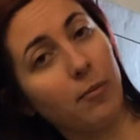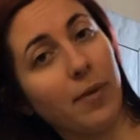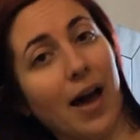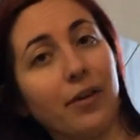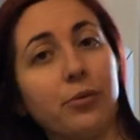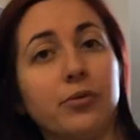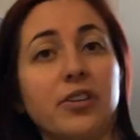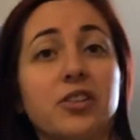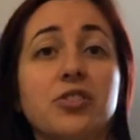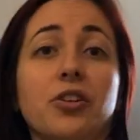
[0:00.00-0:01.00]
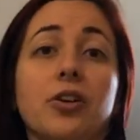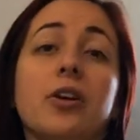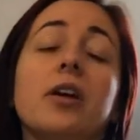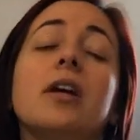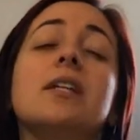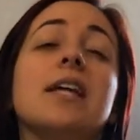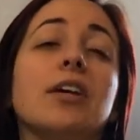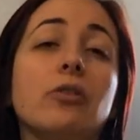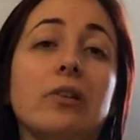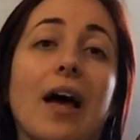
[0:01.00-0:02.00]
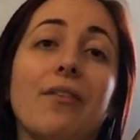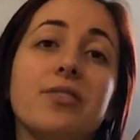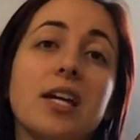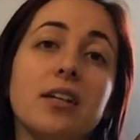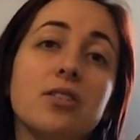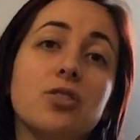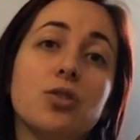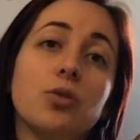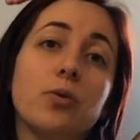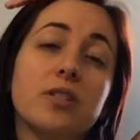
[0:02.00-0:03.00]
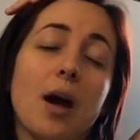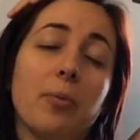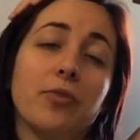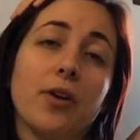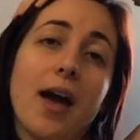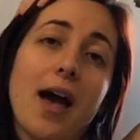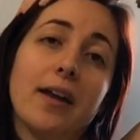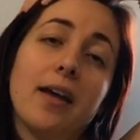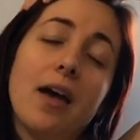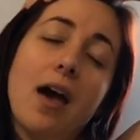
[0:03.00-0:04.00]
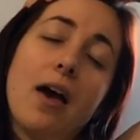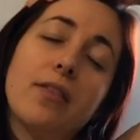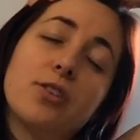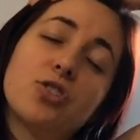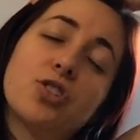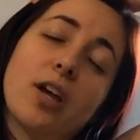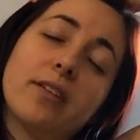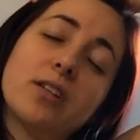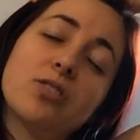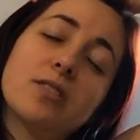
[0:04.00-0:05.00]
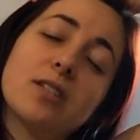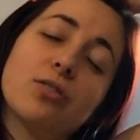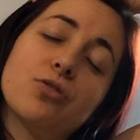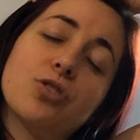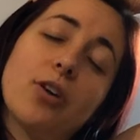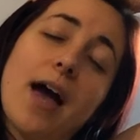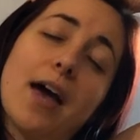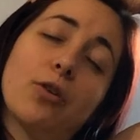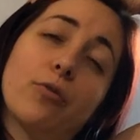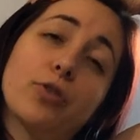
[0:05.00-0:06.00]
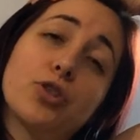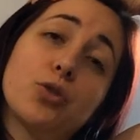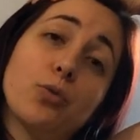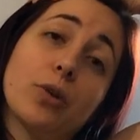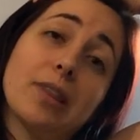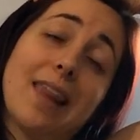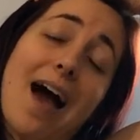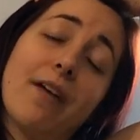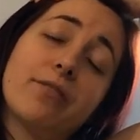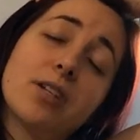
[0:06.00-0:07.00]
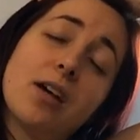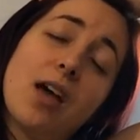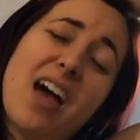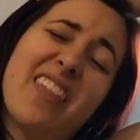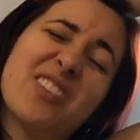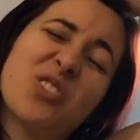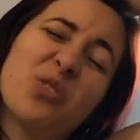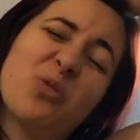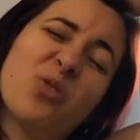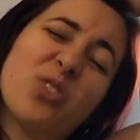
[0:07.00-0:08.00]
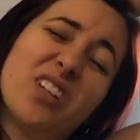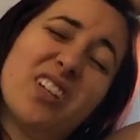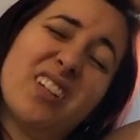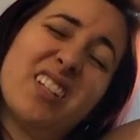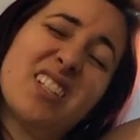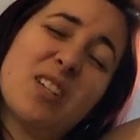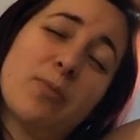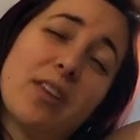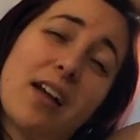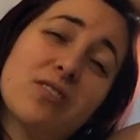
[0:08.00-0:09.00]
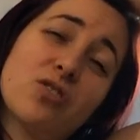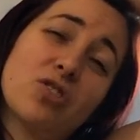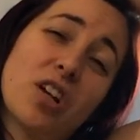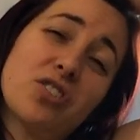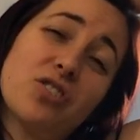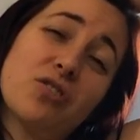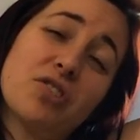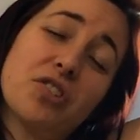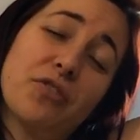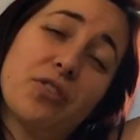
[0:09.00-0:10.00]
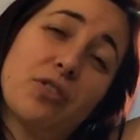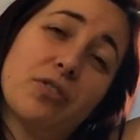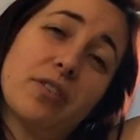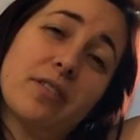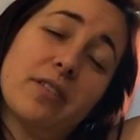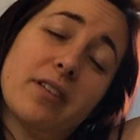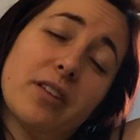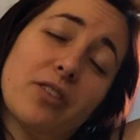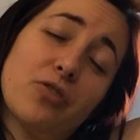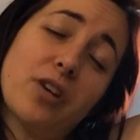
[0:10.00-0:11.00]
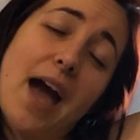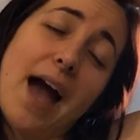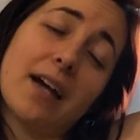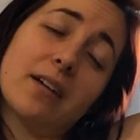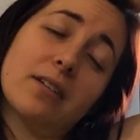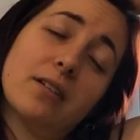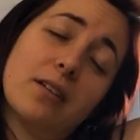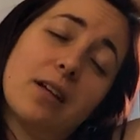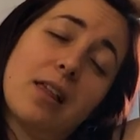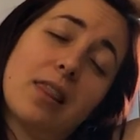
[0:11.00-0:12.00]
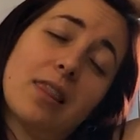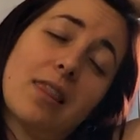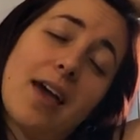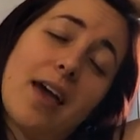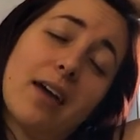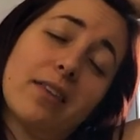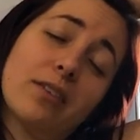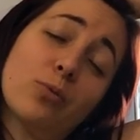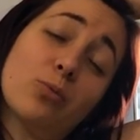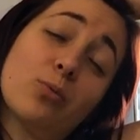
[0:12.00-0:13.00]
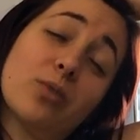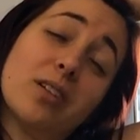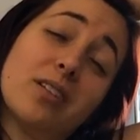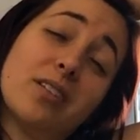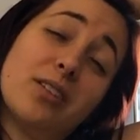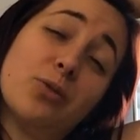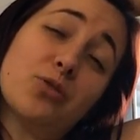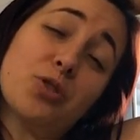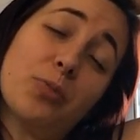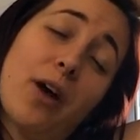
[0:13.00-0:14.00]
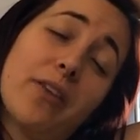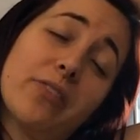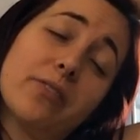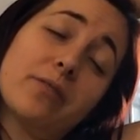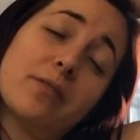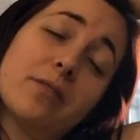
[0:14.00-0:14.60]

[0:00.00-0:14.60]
come back through center. Take your left hand to the top of your head, and then gently just tilt your head over to your left. And that's going to really deepen that stretch in your cervical and your neck. Lengthen, really use your breaths.